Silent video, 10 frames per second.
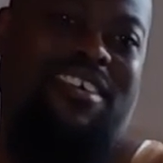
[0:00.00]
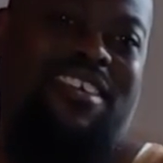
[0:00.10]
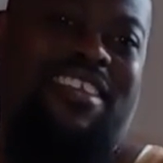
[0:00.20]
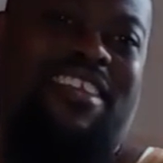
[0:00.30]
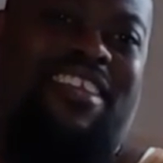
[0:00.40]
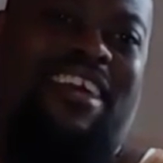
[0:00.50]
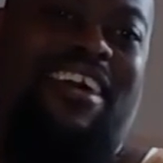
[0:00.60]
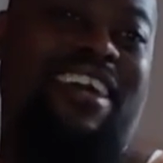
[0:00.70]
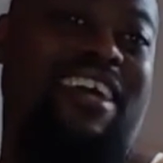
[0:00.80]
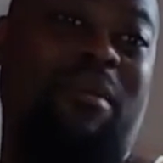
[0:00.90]
no, okay,
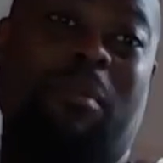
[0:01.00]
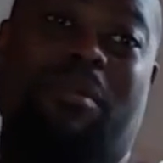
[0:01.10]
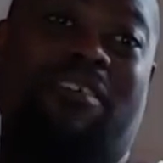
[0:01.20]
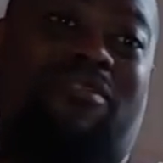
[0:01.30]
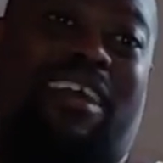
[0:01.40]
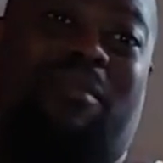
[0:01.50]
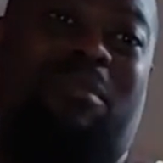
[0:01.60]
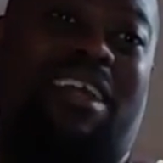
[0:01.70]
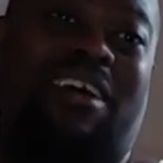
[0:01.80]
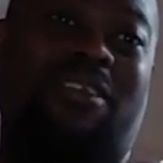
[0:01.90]
I'm a big fan, but I
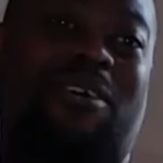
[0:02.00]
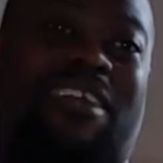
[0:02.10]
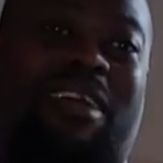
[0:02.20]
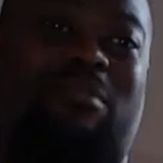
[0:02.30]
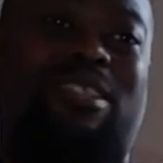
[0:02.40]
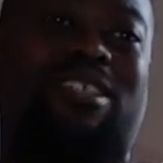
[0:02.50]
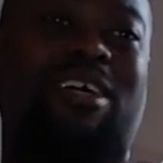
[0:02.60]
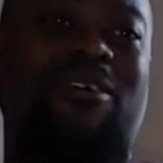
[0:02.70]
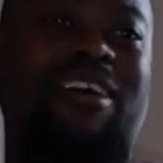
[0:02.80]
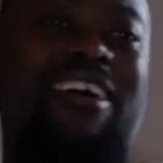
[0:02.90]
don't know the name of the show.
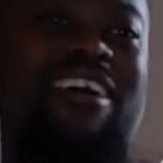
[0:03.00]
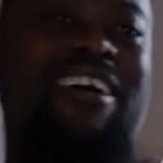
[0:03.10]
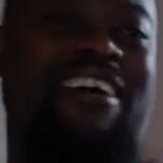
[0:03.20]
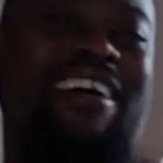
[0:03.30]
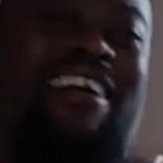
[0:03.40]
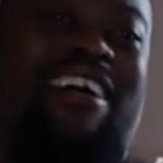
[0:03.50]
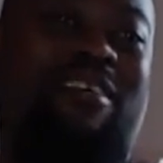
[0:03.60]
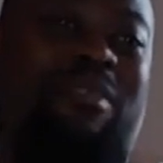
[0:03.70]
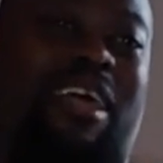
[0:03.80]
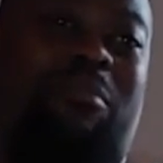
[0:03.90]
I'm
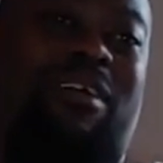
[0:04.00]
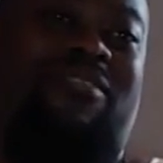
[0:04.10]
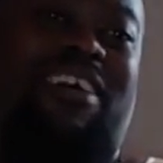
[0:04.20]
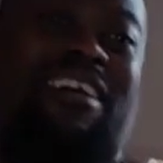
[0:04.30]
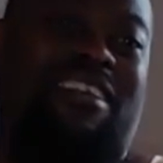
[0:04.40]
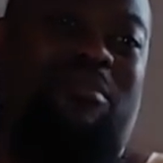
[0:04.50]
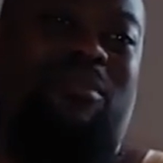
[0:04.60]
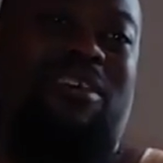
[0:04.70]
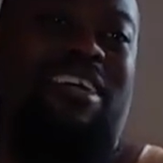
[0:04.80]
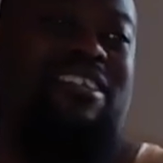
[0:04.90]
not a big fan anymore. I
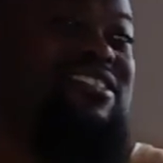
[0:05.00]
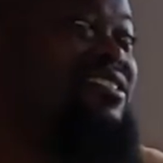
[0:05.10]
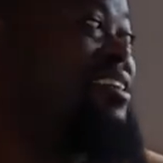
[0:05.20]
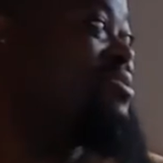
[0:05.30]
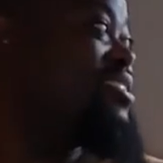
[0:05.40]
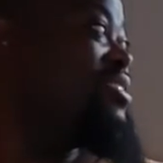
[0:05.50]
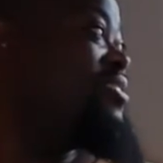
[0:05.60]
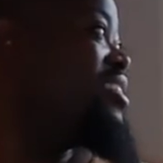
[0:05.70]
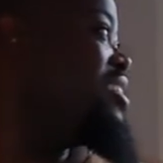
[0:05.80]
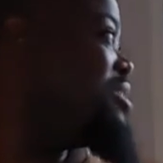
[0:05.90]
guess it's off TV
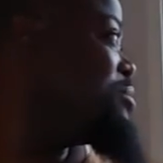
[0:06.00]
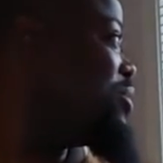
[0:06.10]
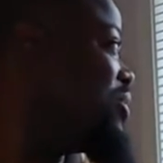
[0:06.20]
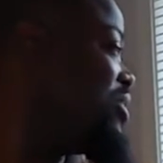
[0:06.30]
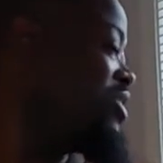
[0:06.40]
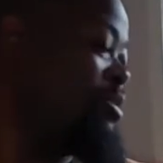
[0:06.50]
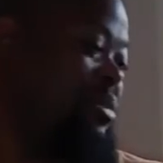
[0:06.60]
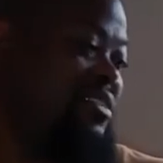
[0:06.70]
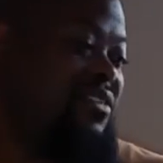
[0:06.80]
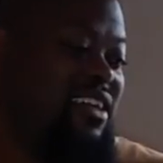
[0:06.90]
and I'm no longer a big
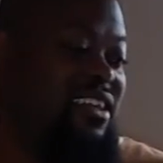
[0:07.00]
fan.